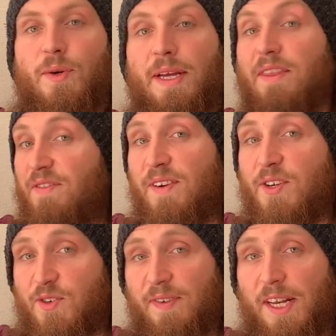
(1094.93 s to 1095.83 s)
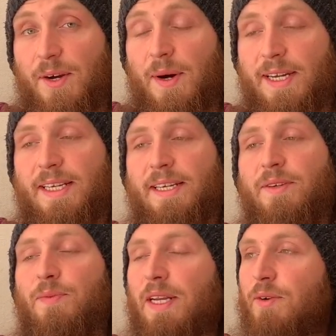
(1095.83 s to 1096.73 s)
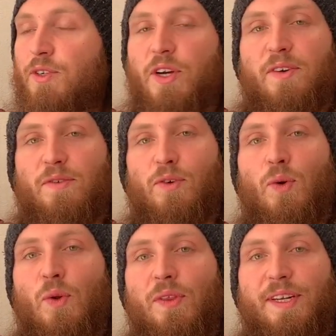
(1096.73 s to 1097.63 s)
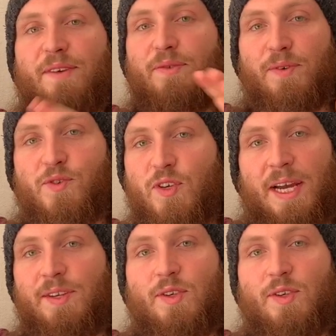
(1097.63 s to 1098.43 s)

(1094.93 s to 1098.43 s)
in the first video I did, we looked over all the different states,